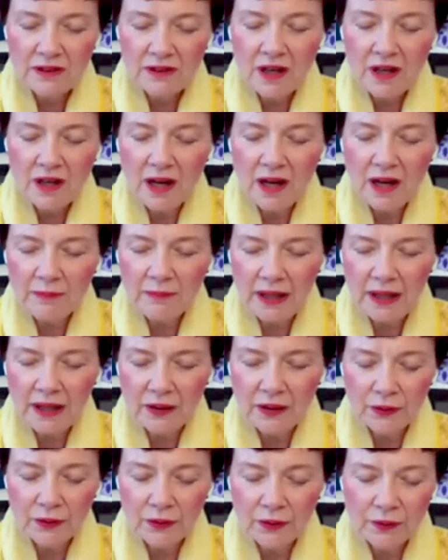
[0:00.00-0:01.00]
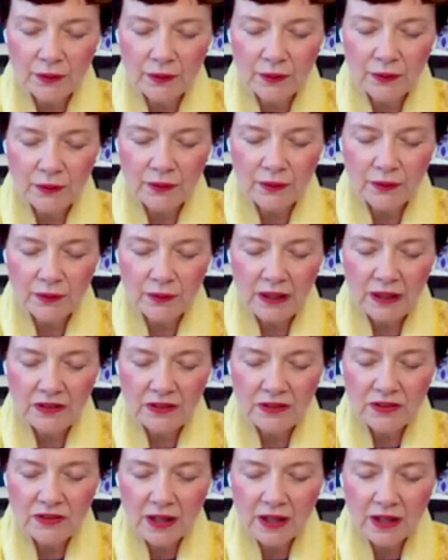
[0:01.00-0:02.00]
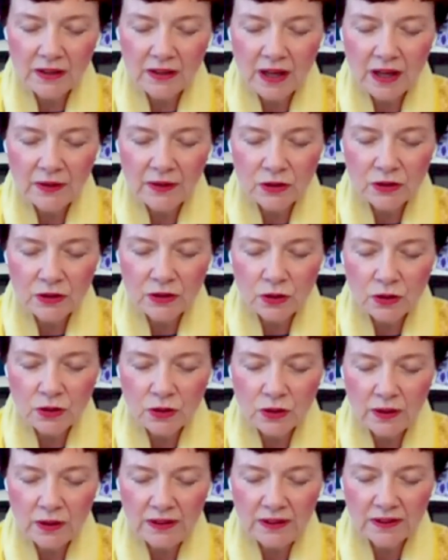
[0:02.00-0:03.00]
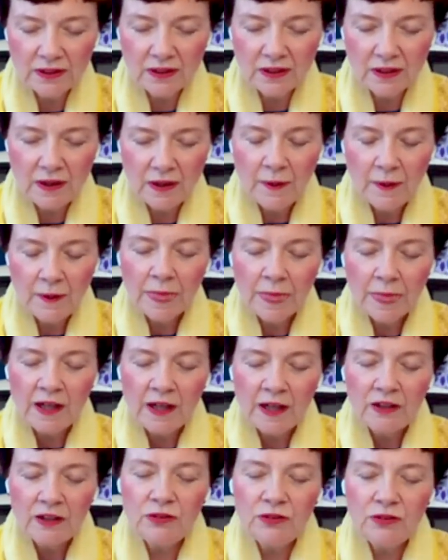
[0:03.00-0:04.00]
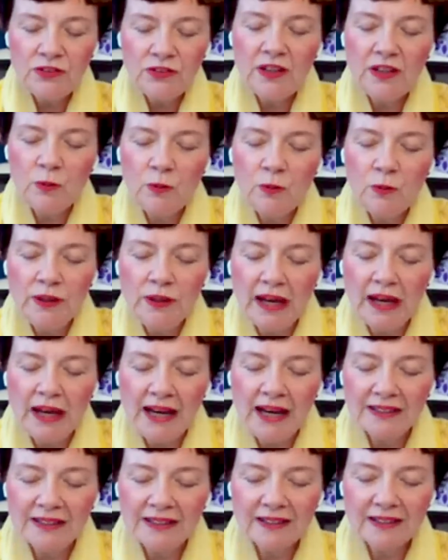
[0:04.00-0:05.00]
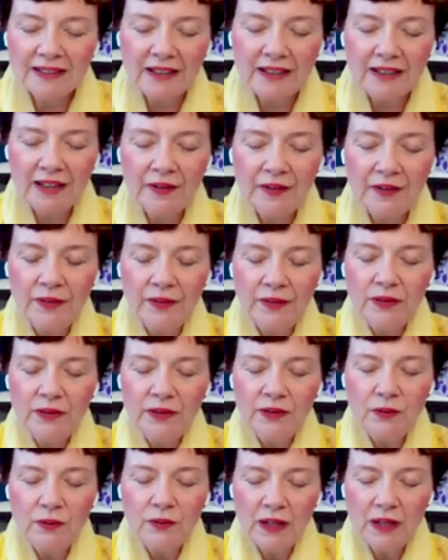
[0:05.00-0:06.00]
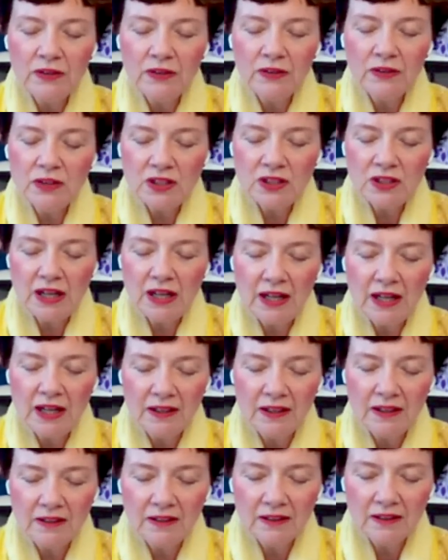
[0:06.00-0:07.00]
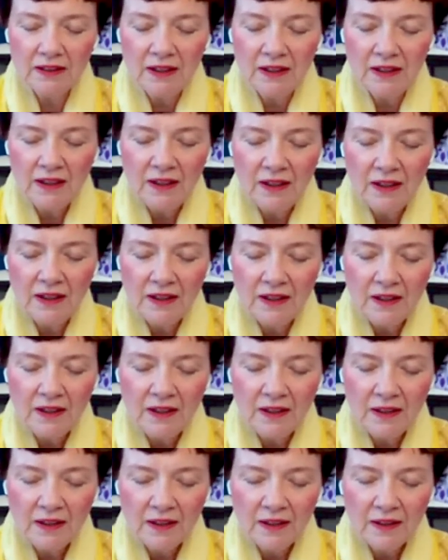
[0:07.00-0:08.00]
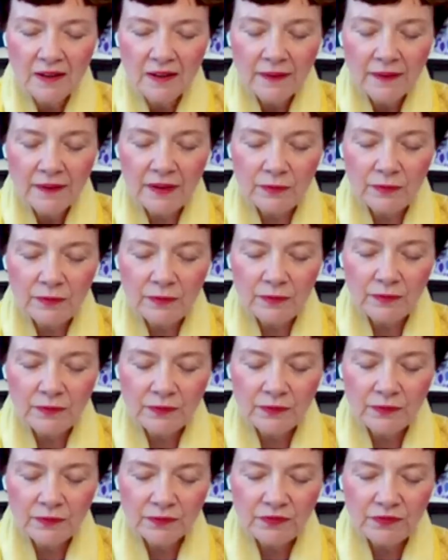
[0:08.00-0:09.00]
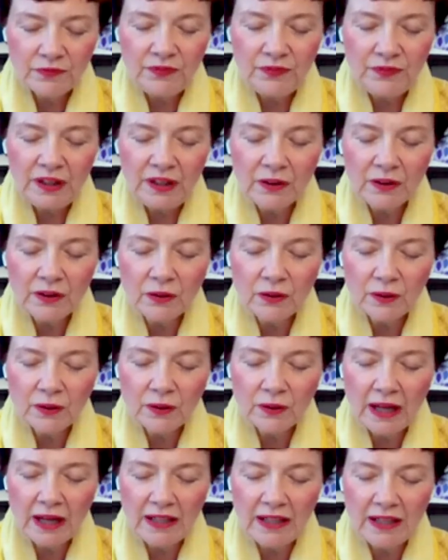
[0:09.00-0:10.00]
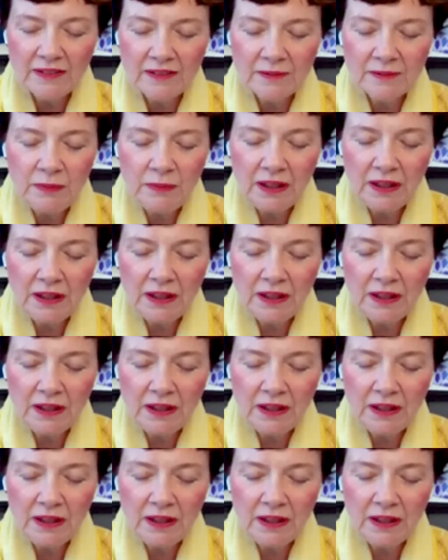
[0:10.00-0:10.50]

to not make it through? Is there another choice? You see, we ask again that you understand that fear creates many